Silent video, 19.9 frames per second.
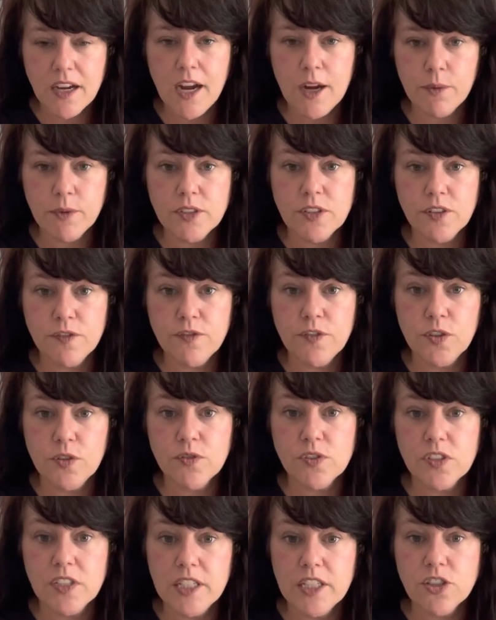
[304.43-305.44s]
I would
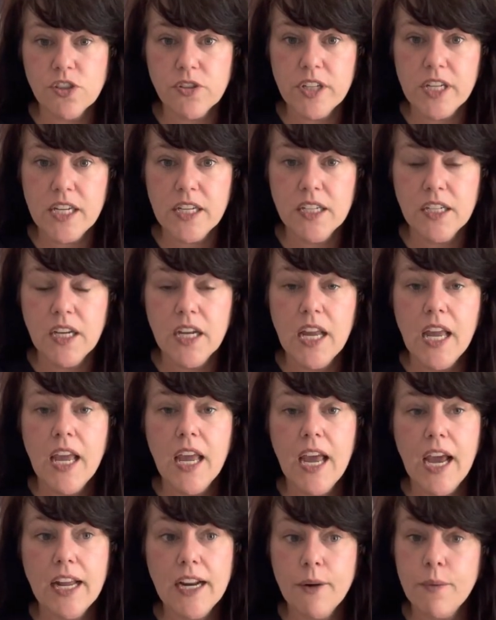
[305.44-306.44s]
diffuse tea tree,
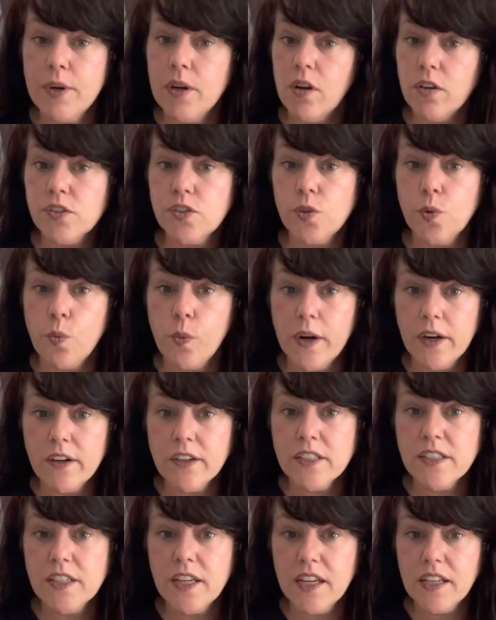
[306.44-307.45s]
and I would also wear
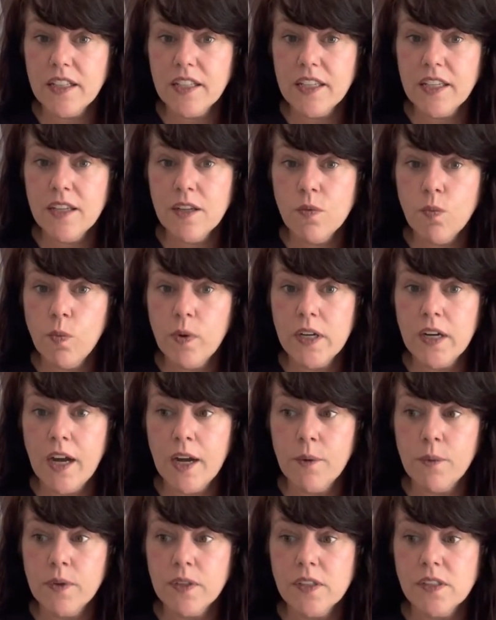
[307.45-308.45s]
it daily when I
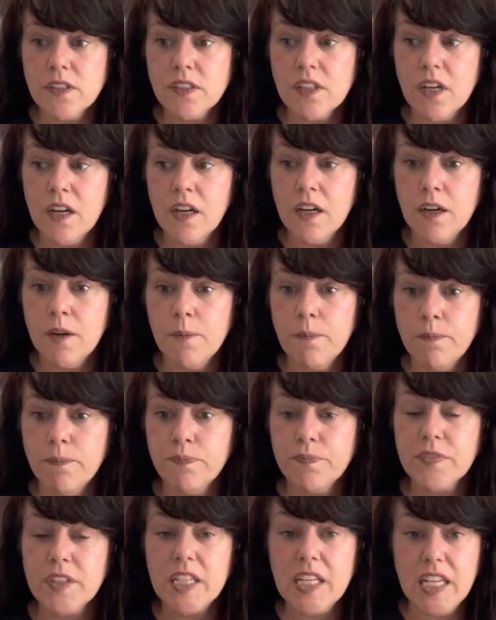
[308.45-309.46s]
was
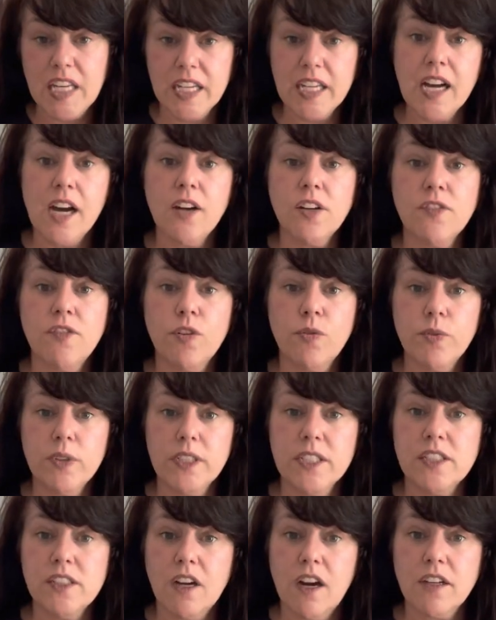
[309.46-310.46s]
getting out of a really
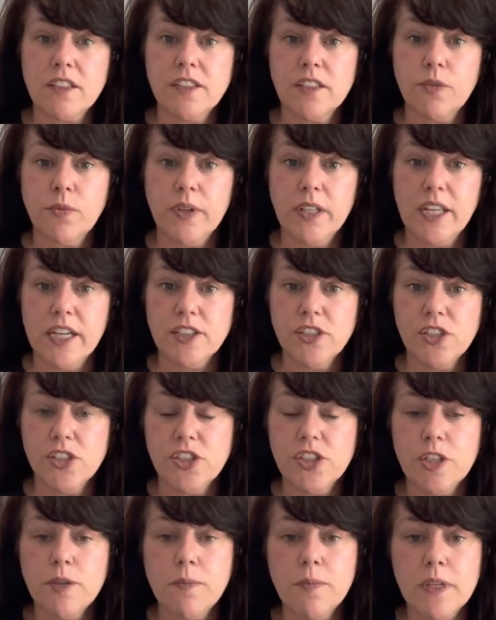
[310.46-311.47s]
toxic
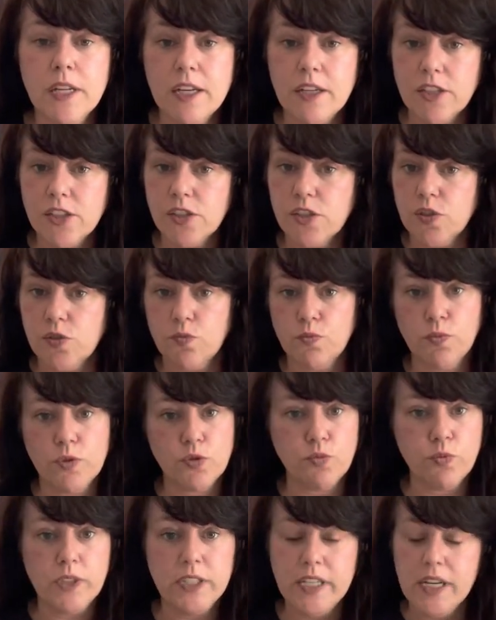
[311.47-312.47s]
relationship, and it just was
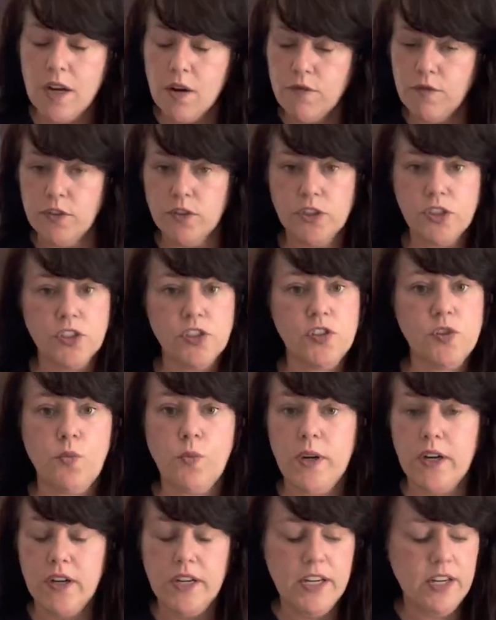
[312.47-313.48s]
really helpful just to
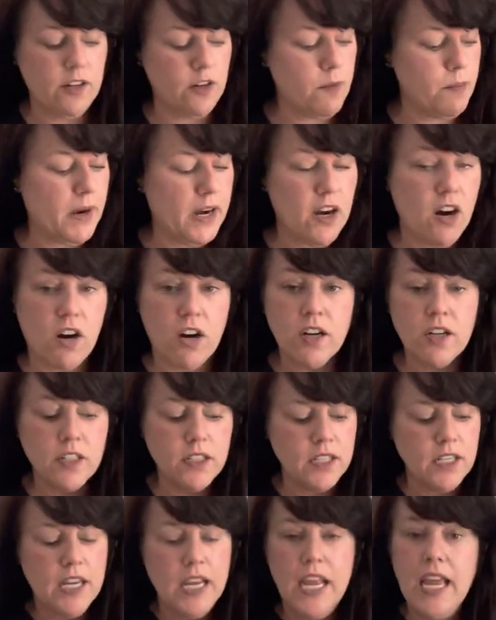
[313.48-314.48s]
wear it here on my heart
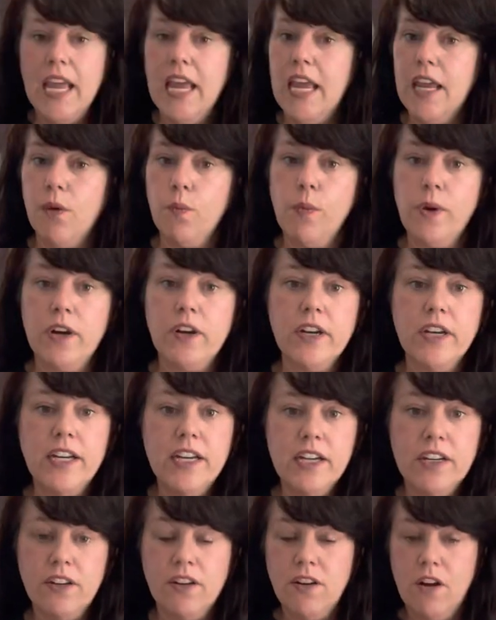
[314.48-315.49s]
and wear it
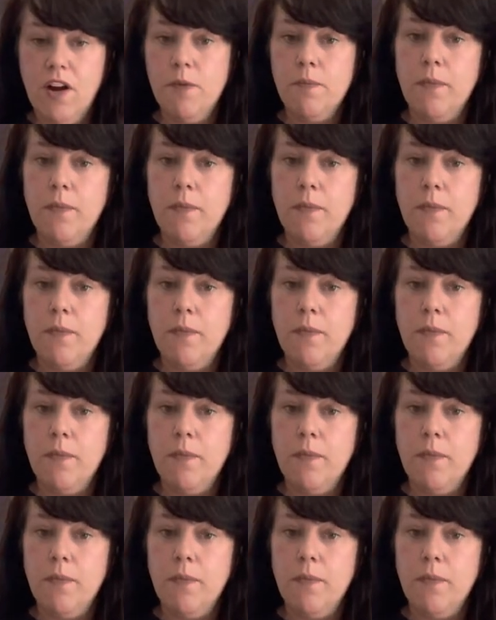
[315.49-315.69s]
here on